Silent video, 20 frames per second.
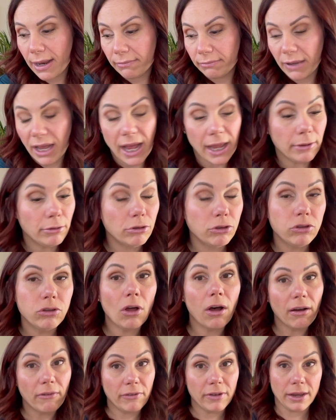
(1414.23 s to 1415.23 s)
I
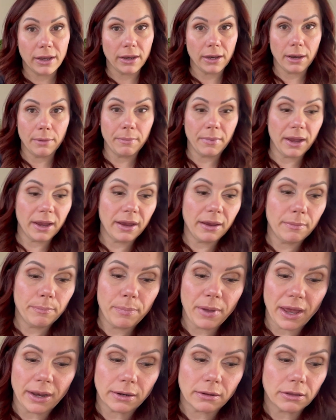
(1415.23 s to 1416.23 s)
love it in my
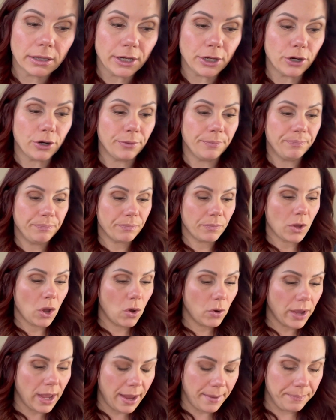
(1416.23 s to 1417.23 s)
pet cleaner.
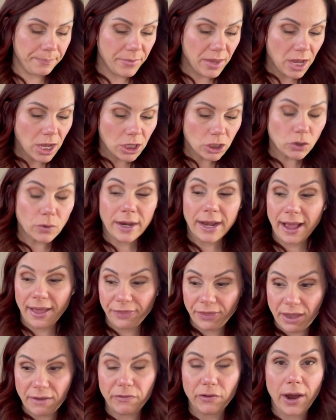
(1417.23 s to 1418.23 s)
Okay, so I got
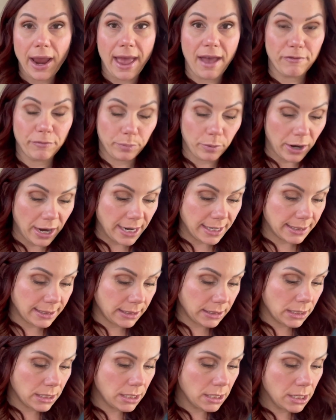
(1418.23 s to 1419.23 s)
that for half
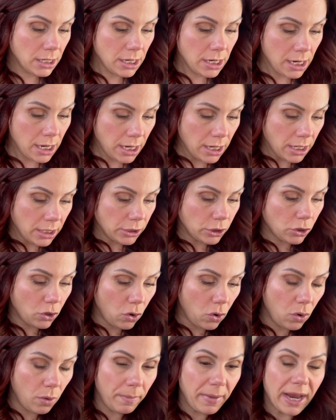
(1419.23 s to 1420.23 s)
price.
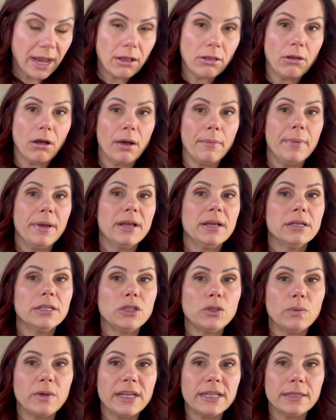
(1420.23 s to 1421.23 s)
So my club,
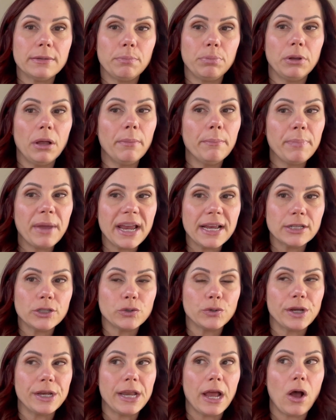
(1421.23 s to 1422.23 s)
sweet plum
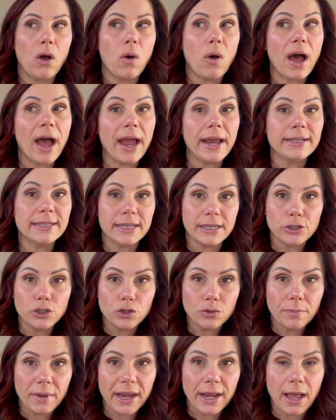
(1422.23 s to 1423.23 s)
pastry. Now I did do
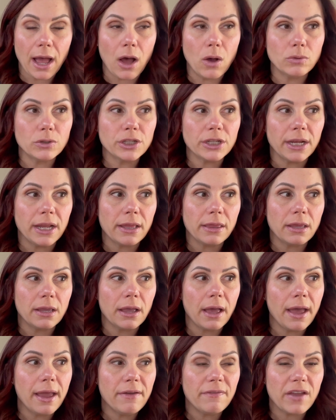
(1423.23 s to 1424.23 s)
my count and I think
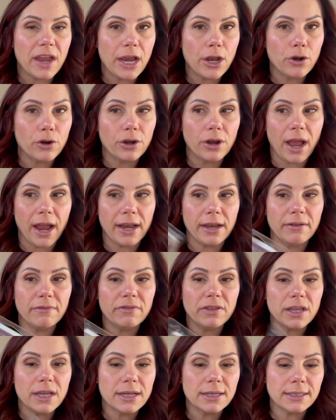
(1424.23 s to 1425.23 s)
I have eight or nine of
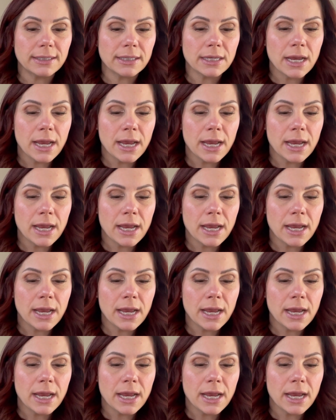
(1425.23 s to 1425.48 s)
these.